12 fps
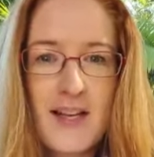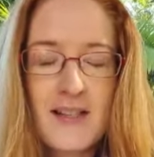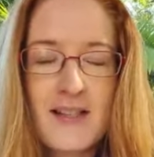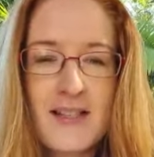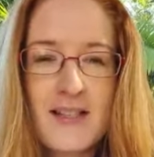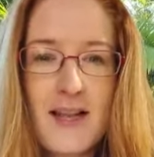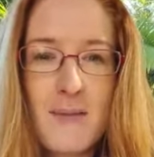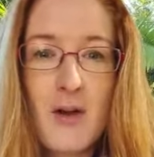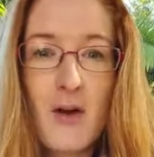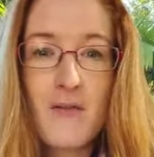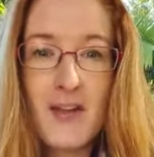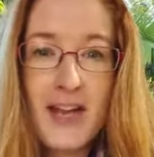So just let me
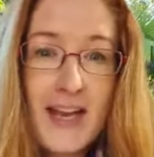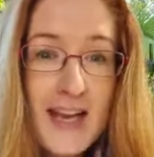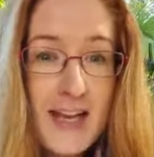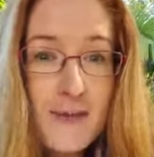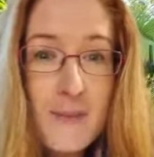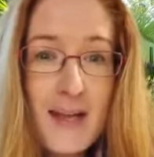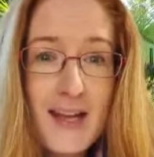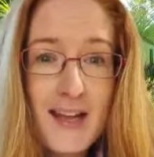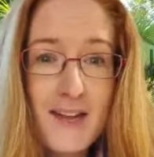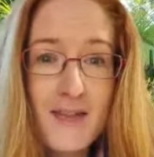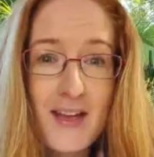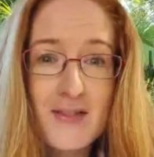know if you can hear
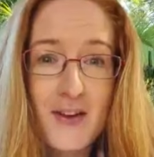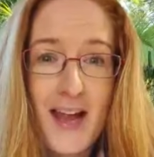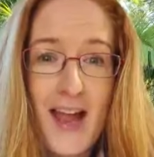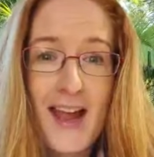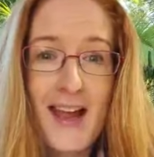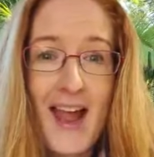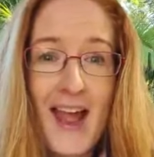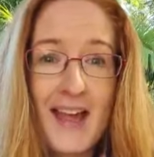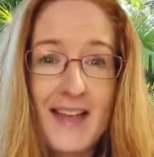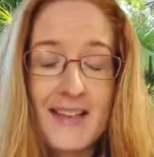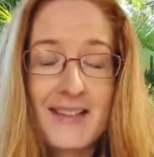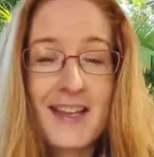me, if that's okay,
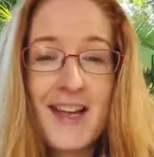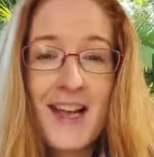and